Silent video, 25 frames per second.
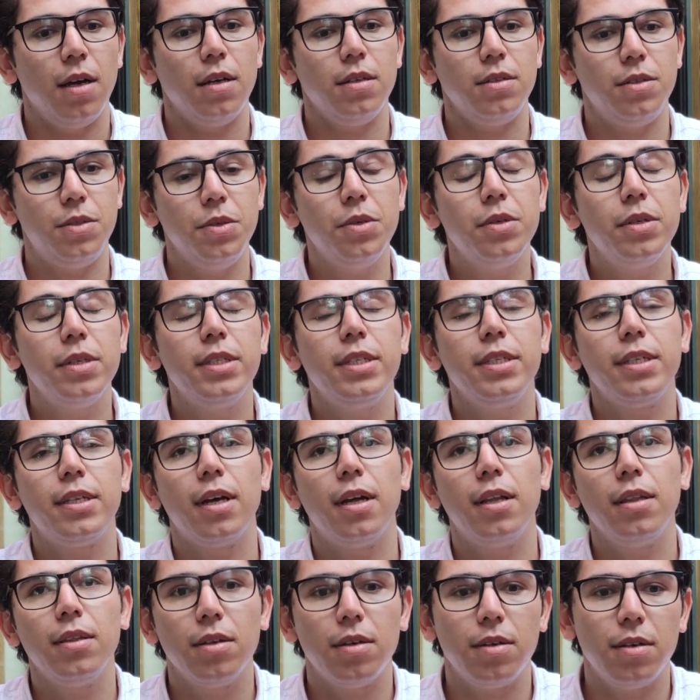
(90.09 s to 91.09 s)

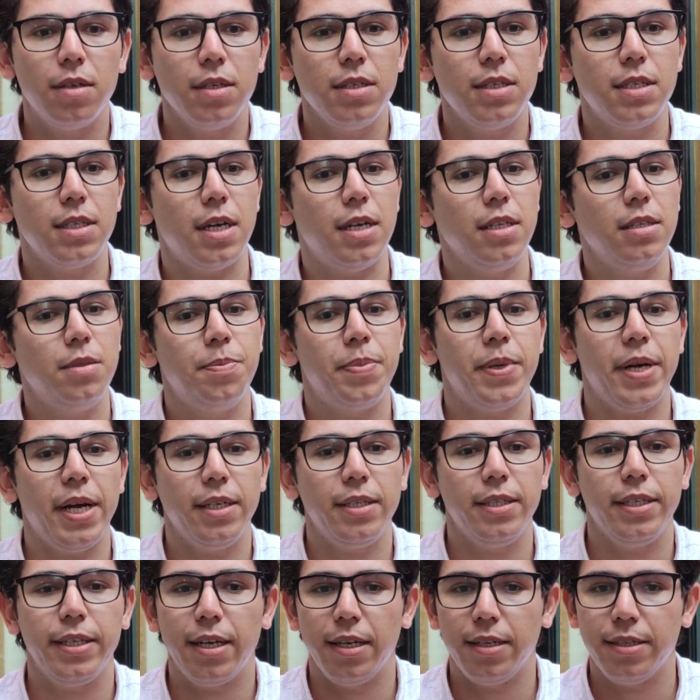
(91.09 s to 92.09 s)
theoretical knowledge and
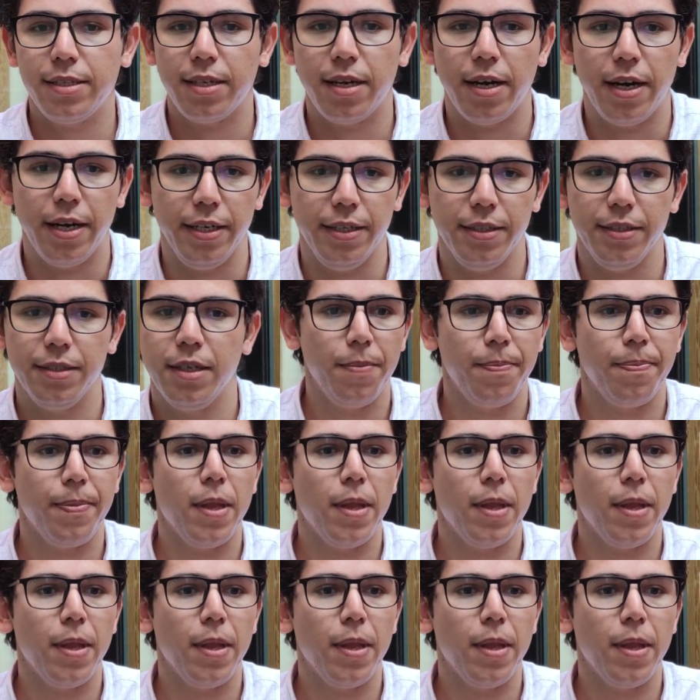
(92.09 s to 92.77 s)
practical side.